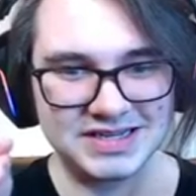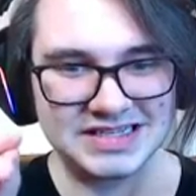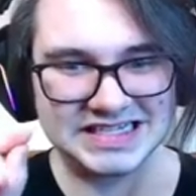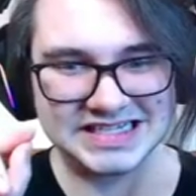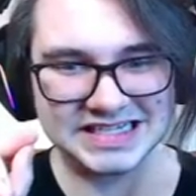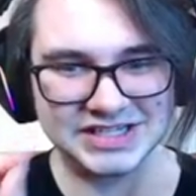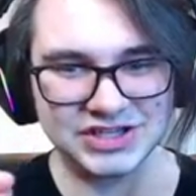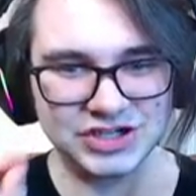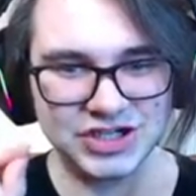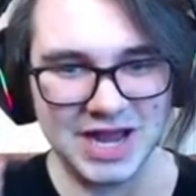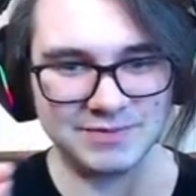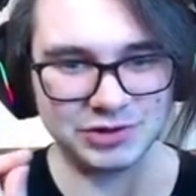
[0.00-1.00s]
since the
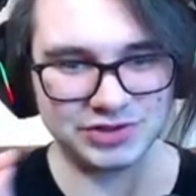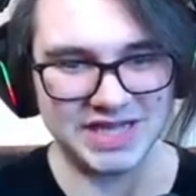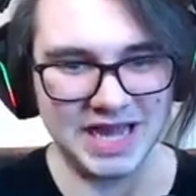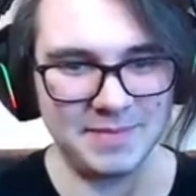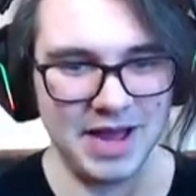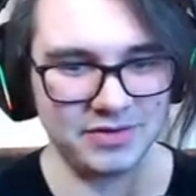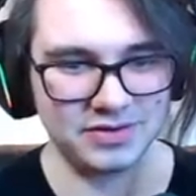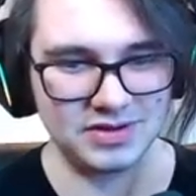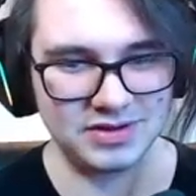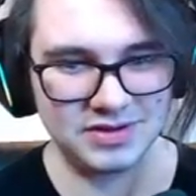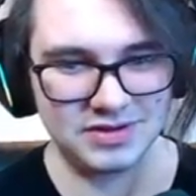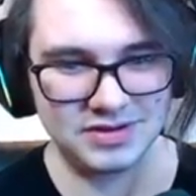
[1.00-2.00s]
chapters came out.
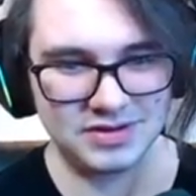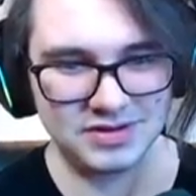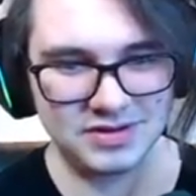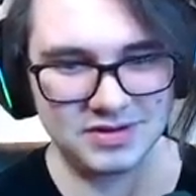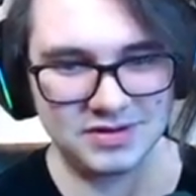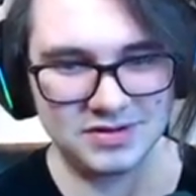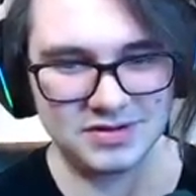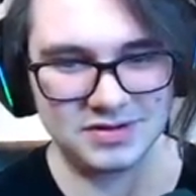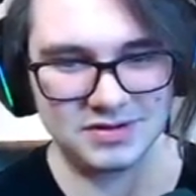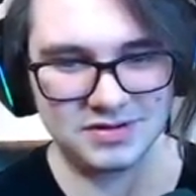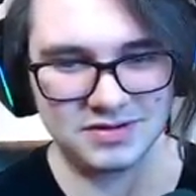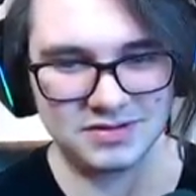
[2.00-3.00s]

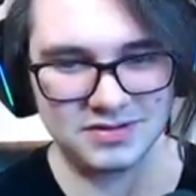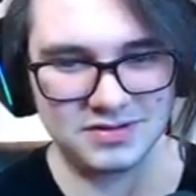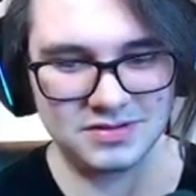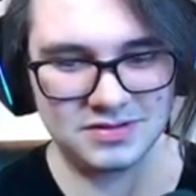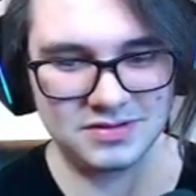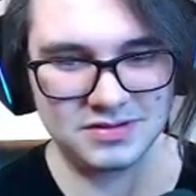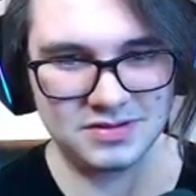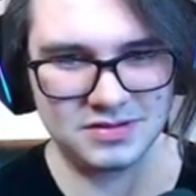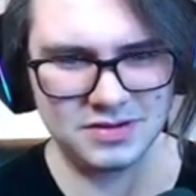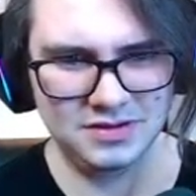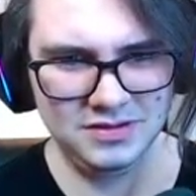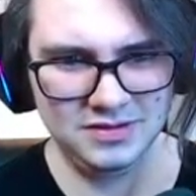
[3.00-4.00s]
Where the hell did he
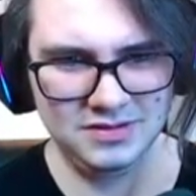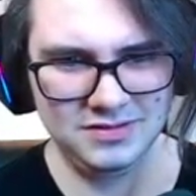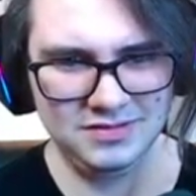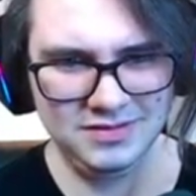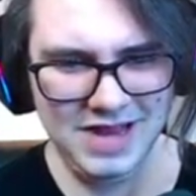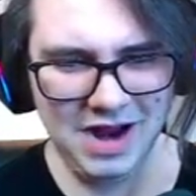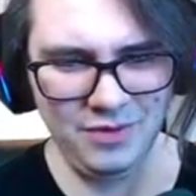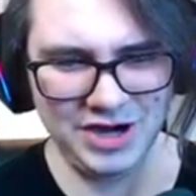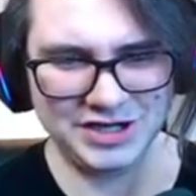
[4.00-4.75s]
go? Yeah, wait